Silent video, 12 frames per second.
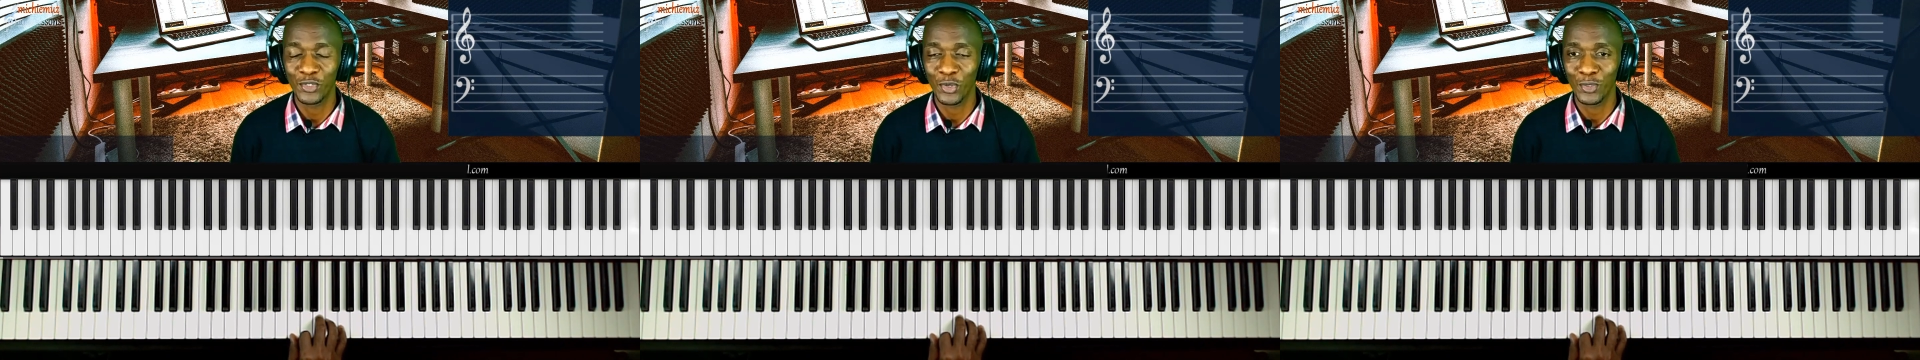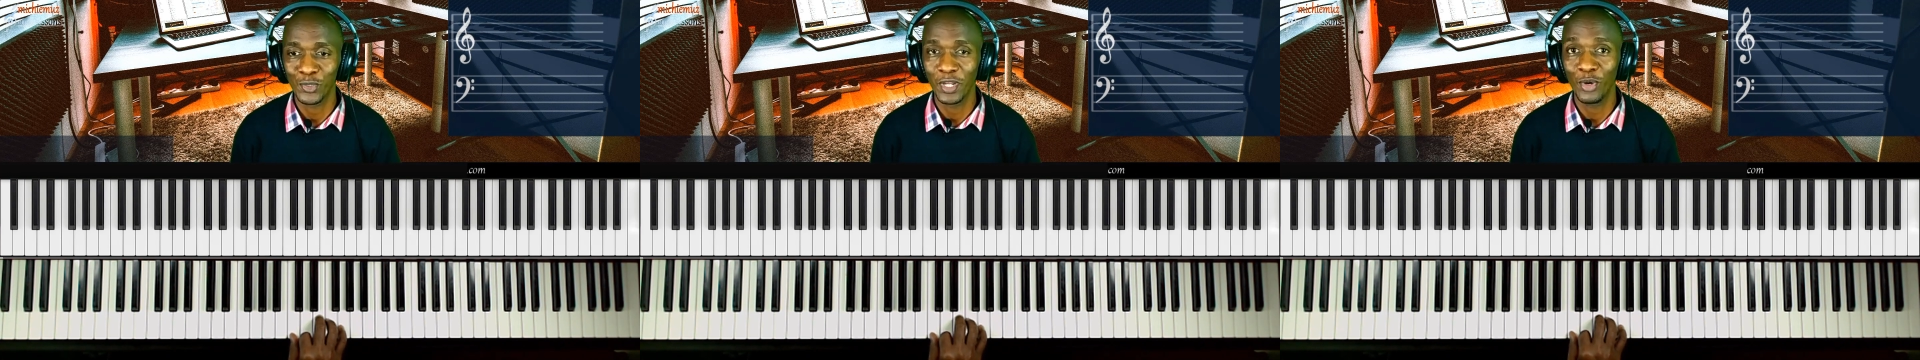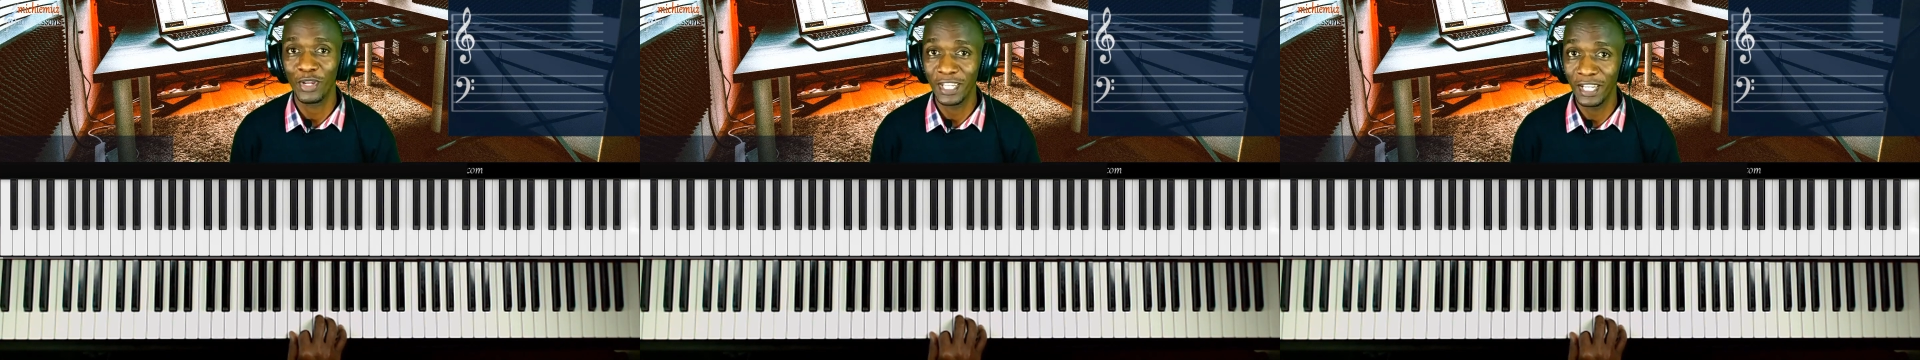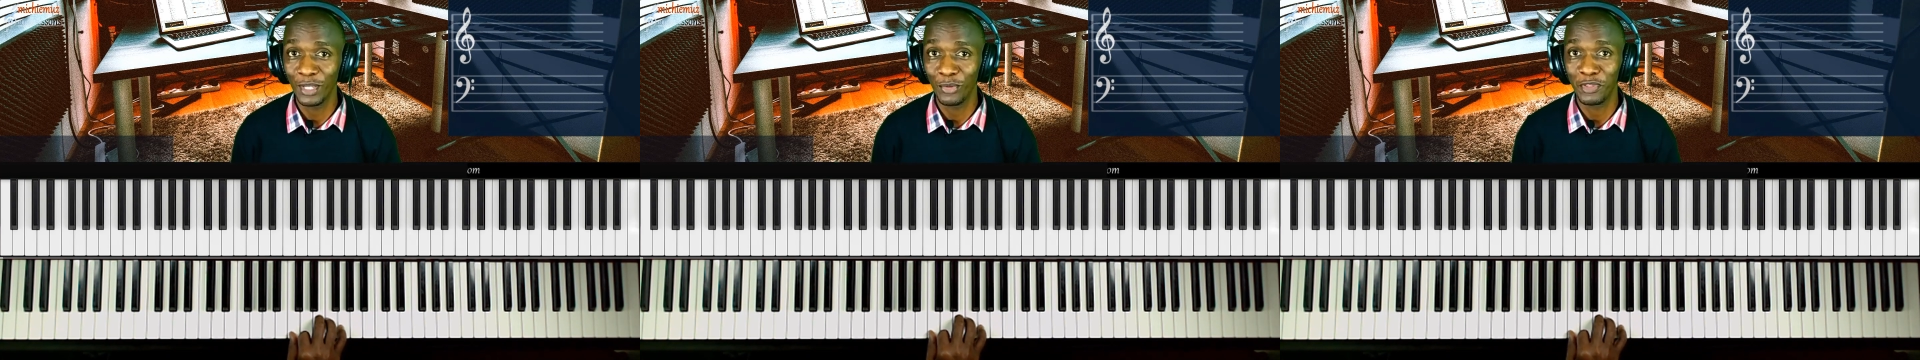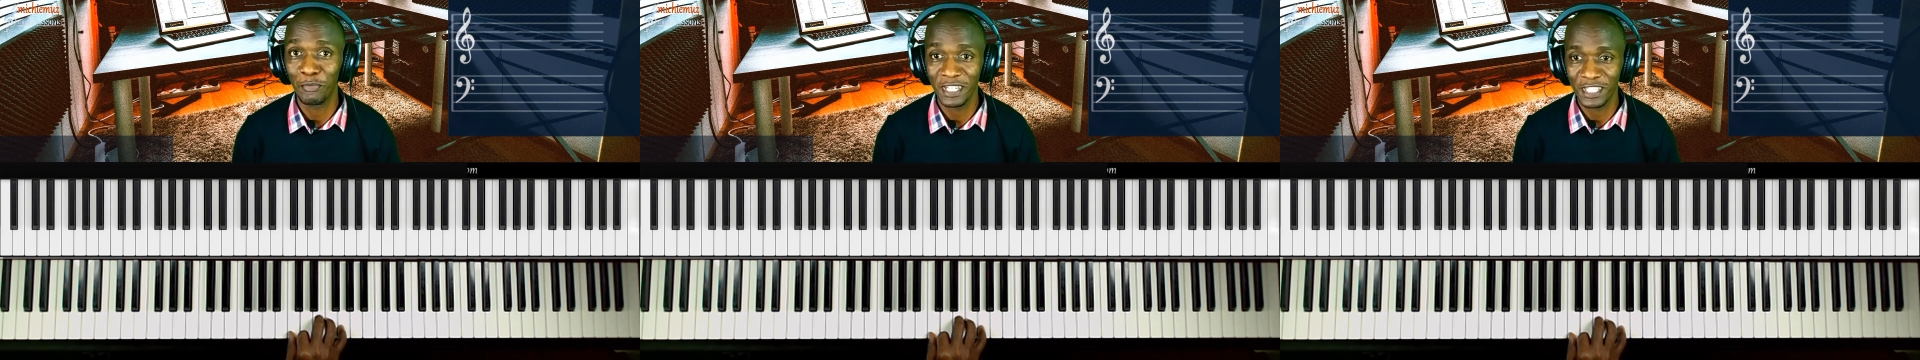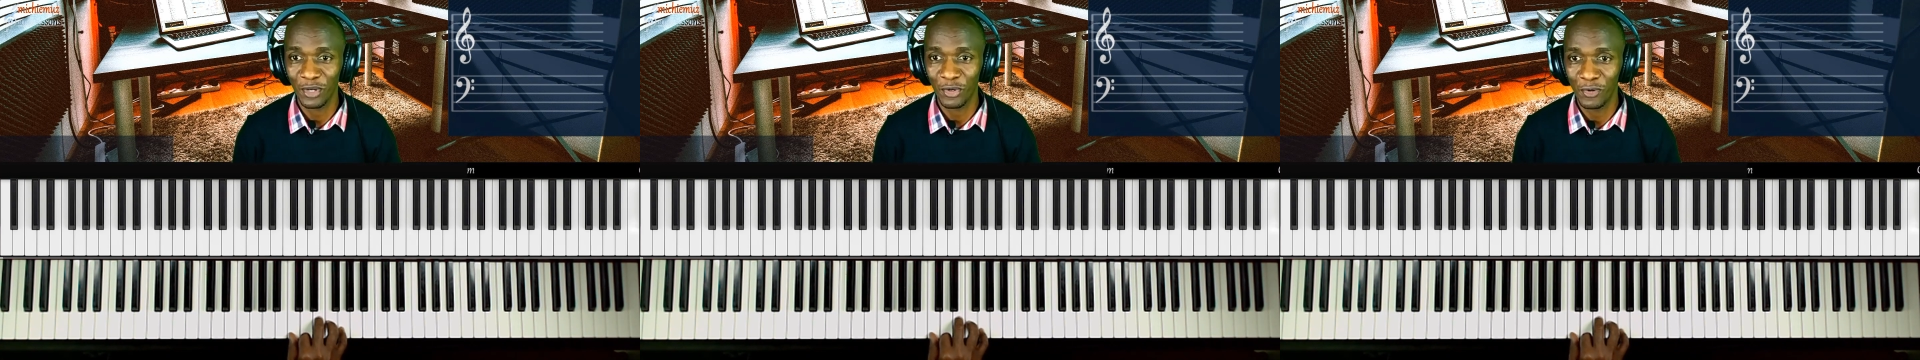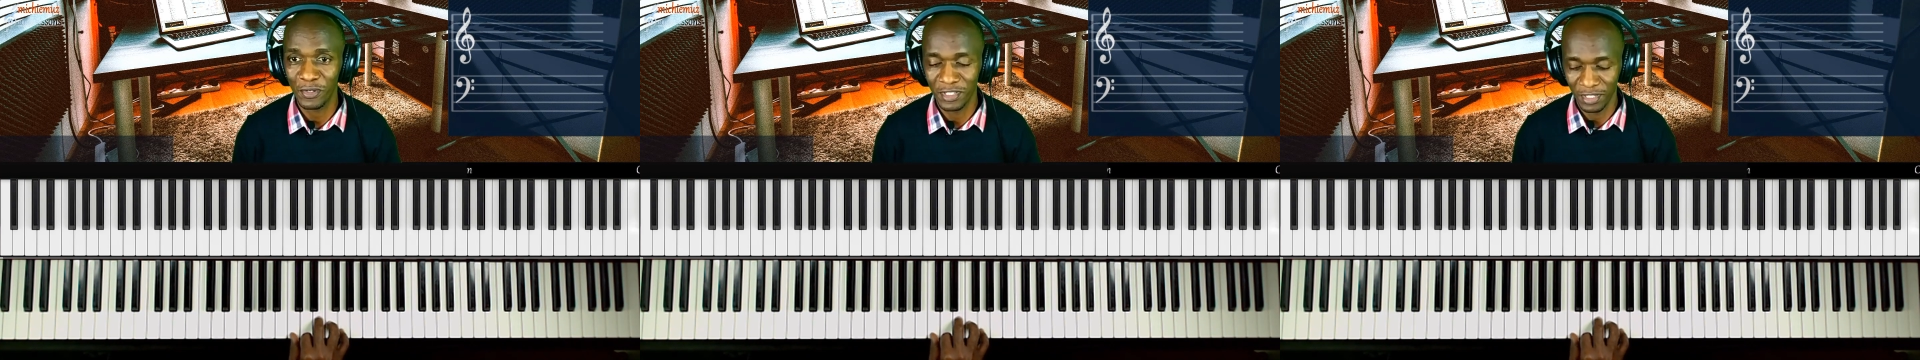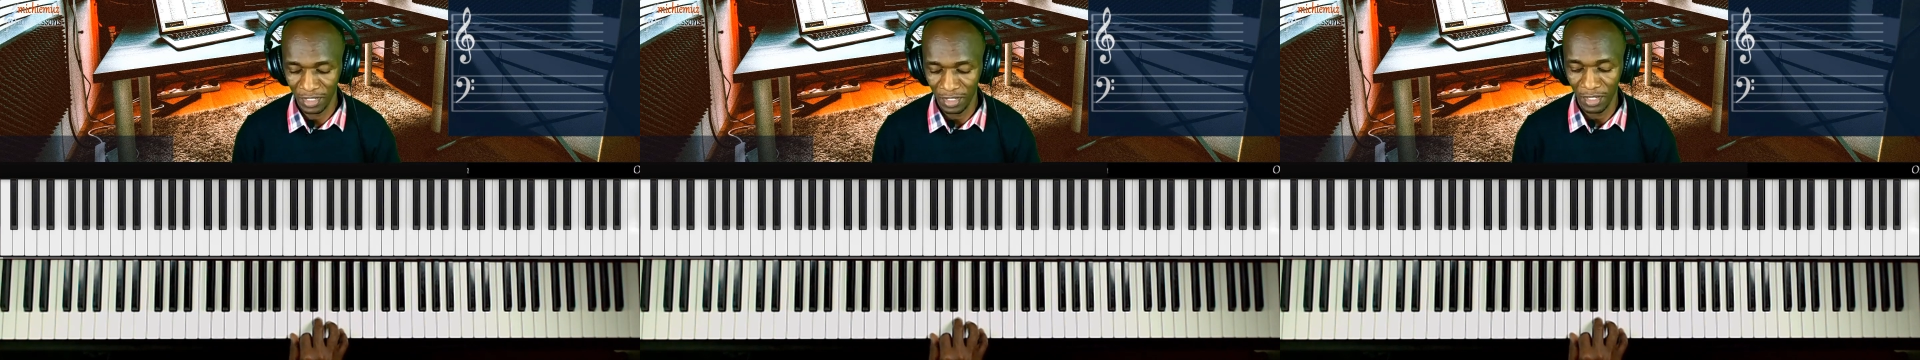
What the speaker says: So today we are dealing with major chords